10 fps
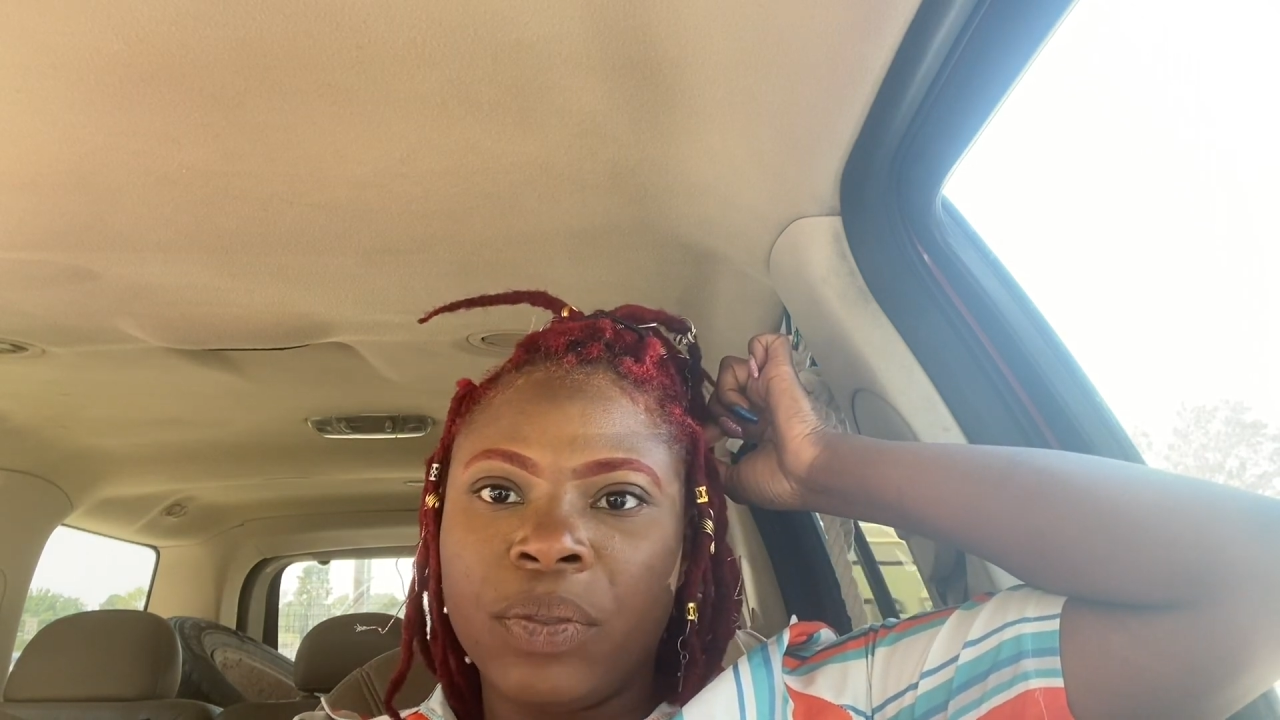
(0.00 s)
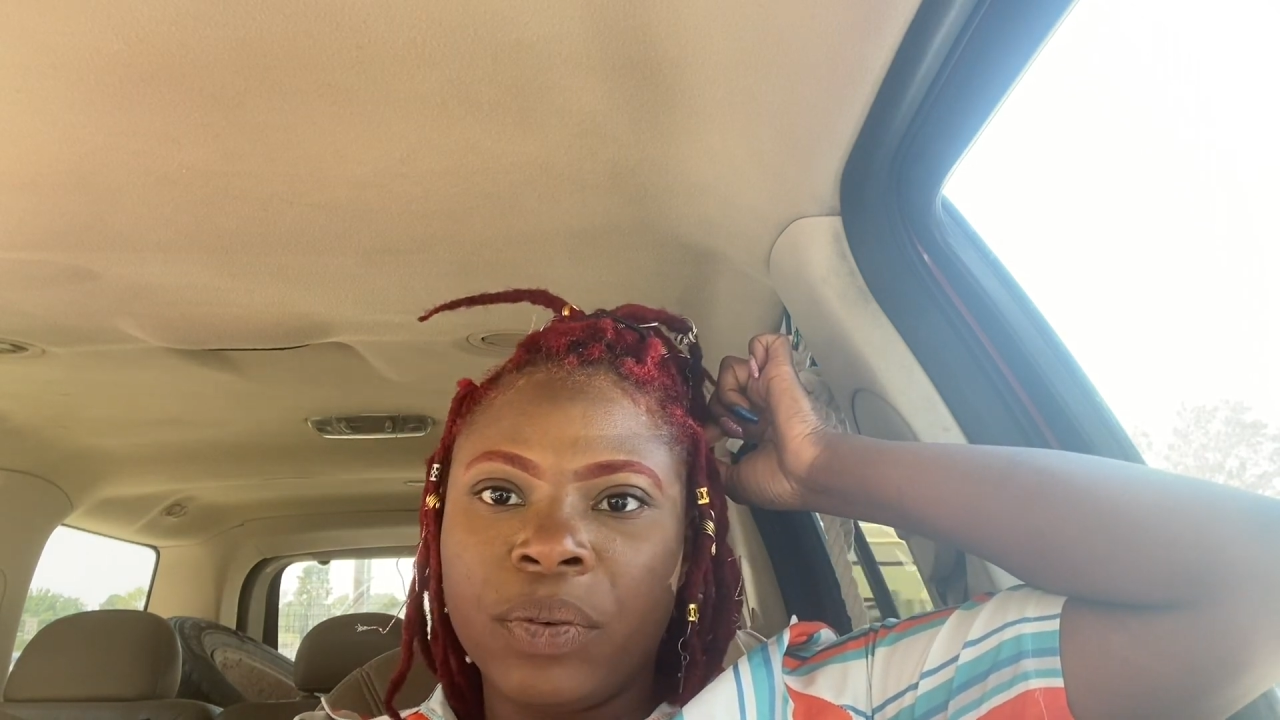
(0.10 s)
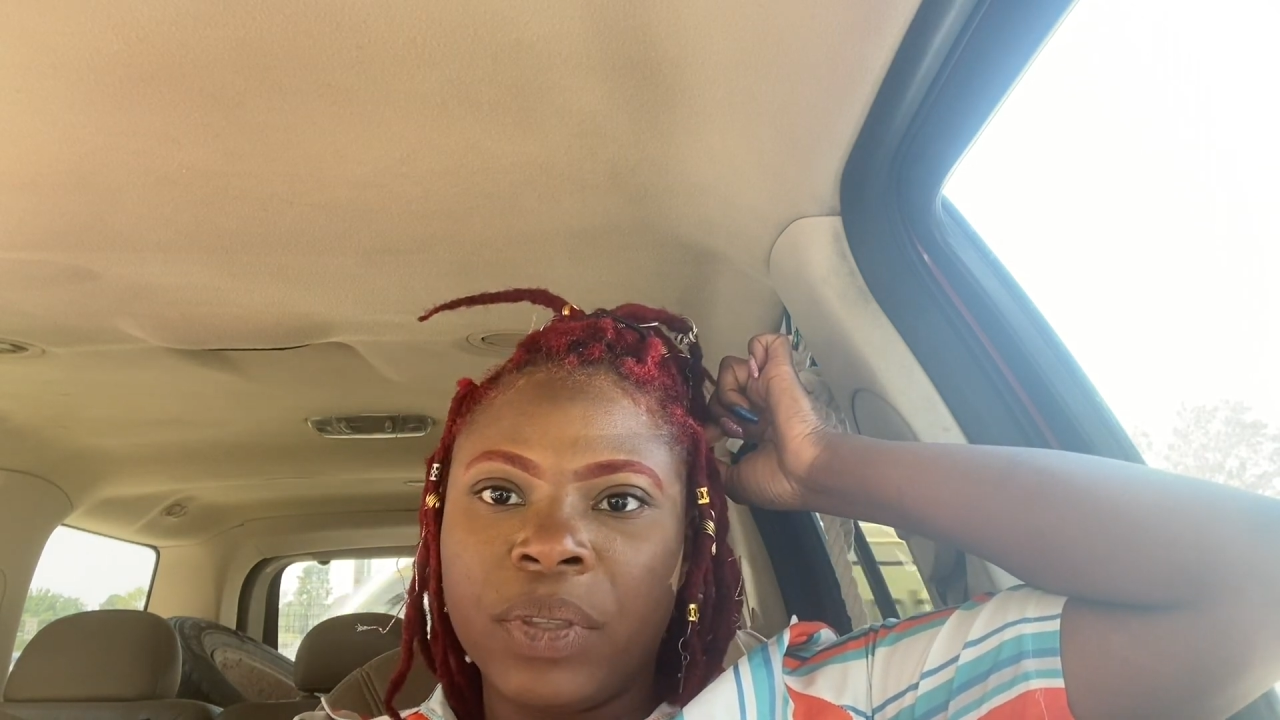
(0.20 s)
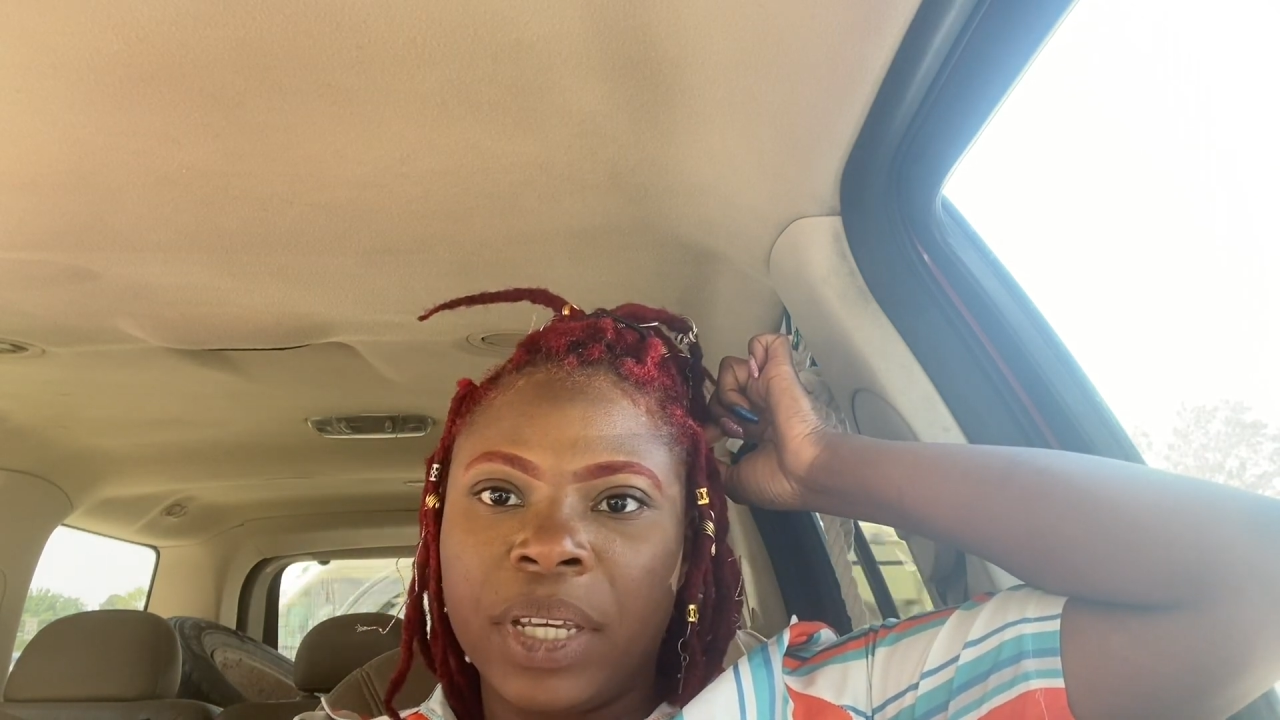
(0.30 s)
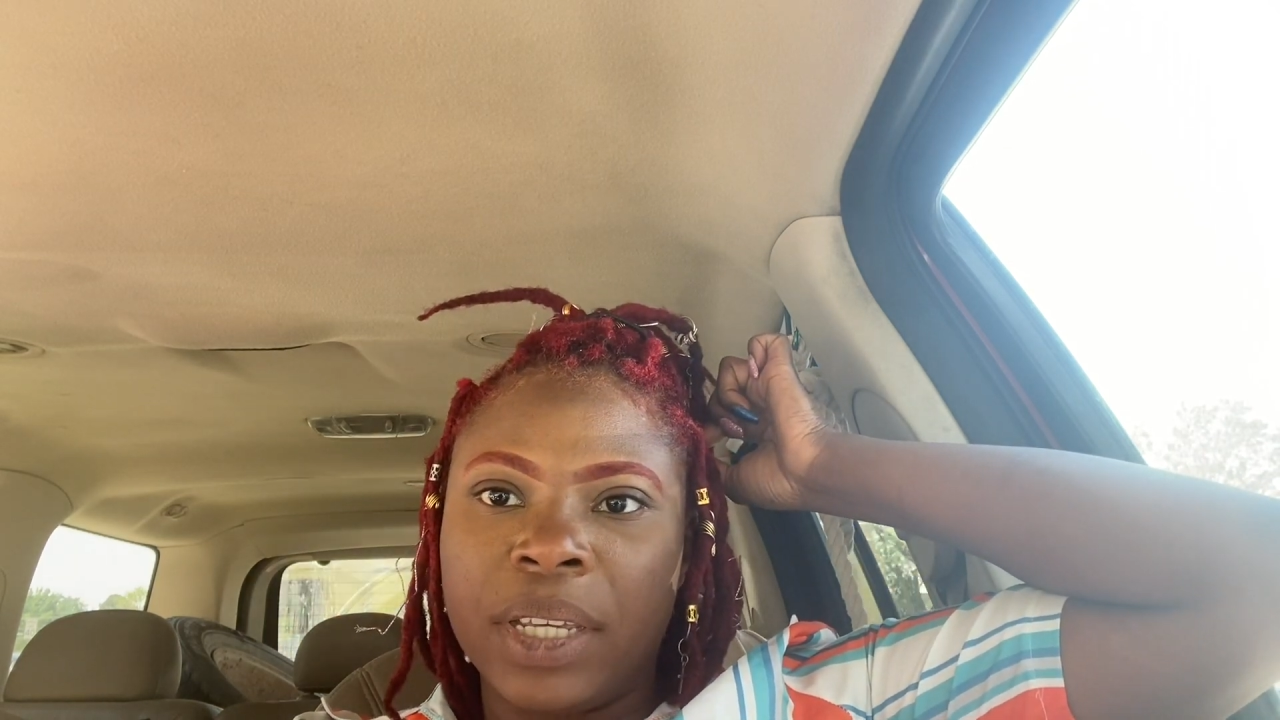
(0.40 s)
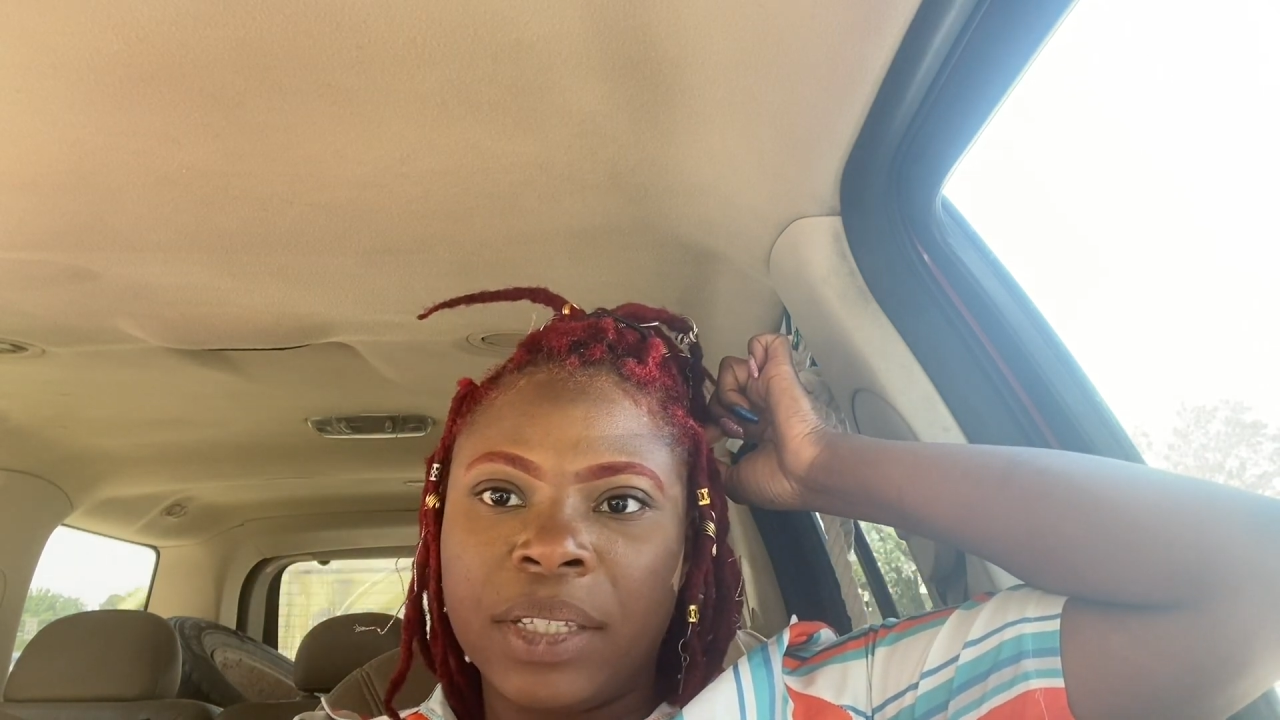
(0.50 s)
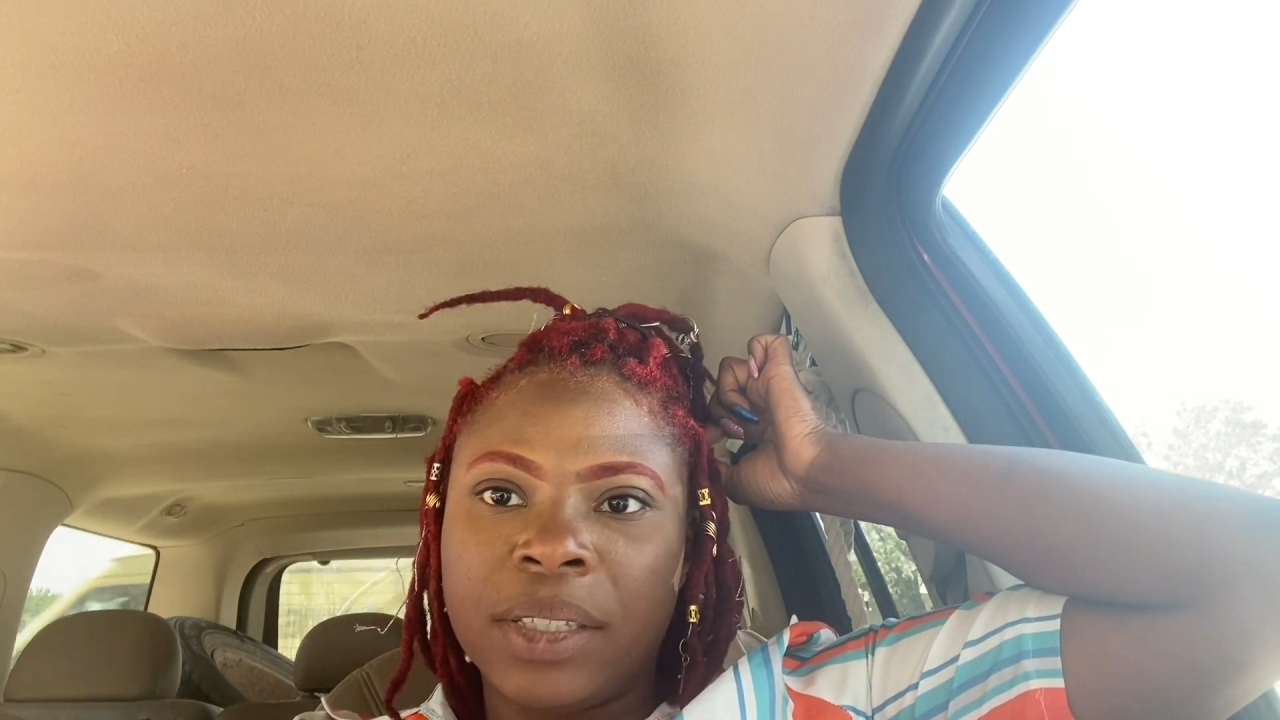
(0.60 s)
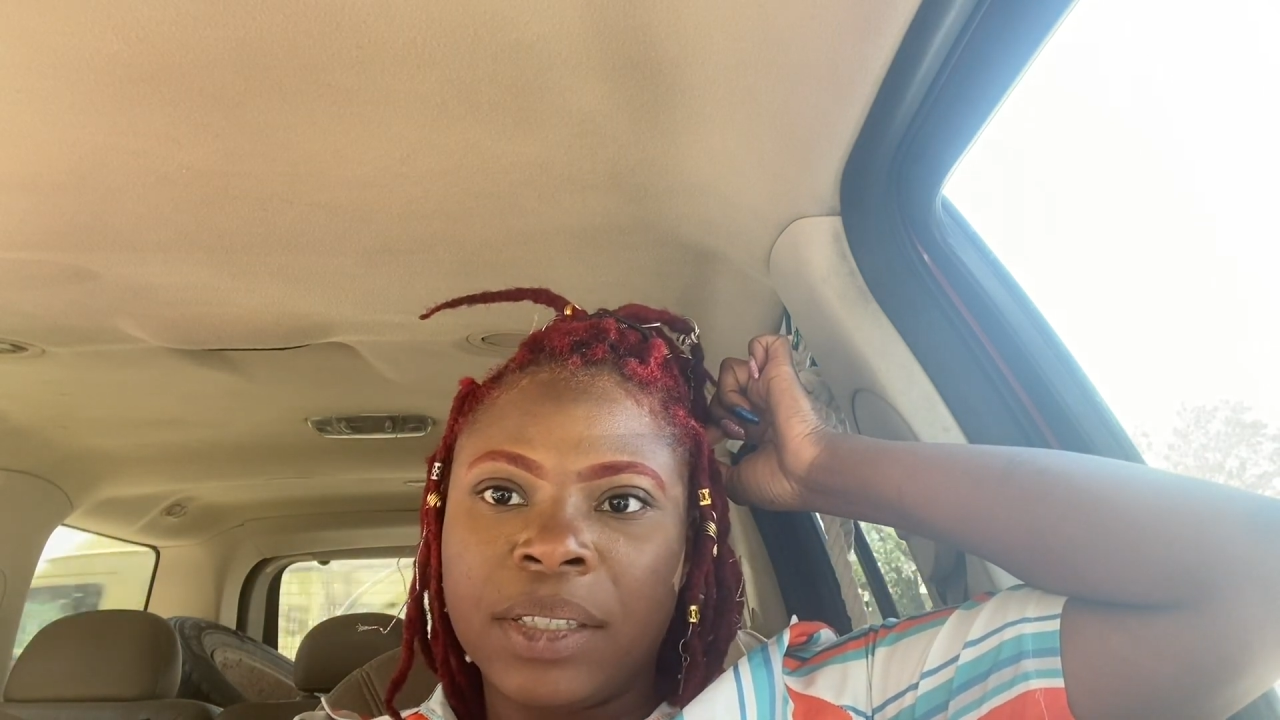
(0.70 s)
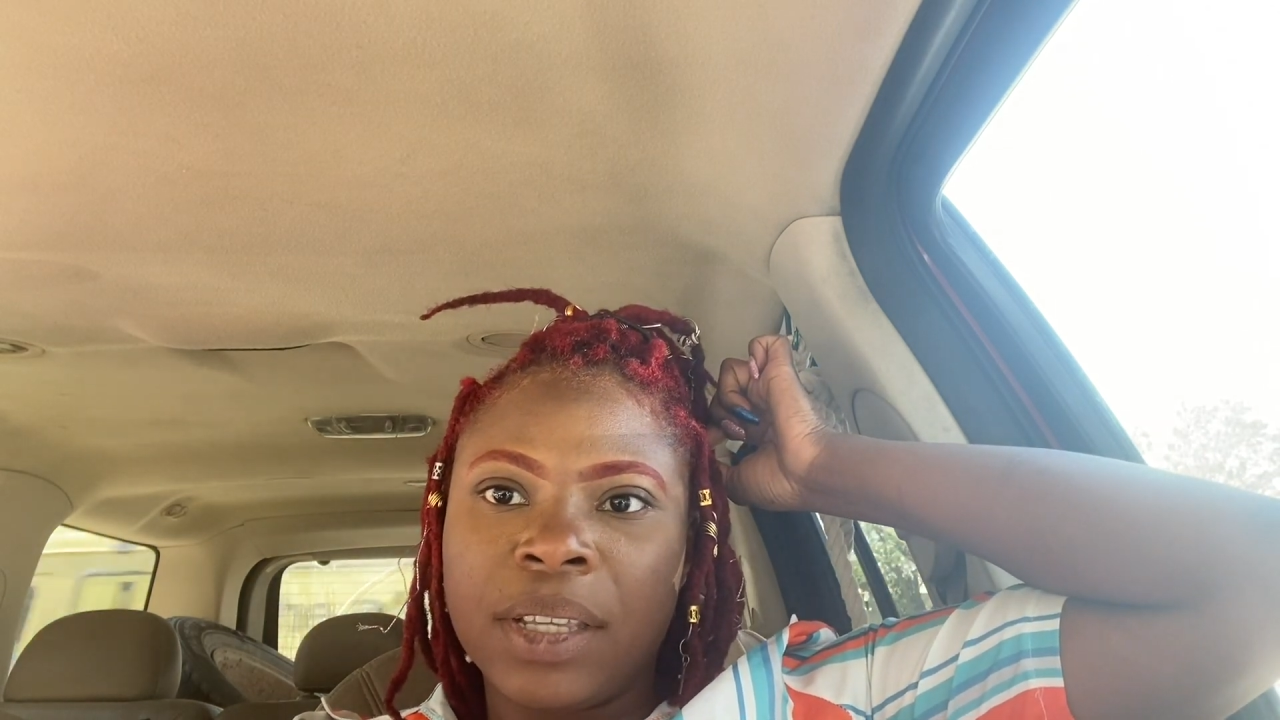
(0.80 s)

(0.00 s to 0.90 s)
through this,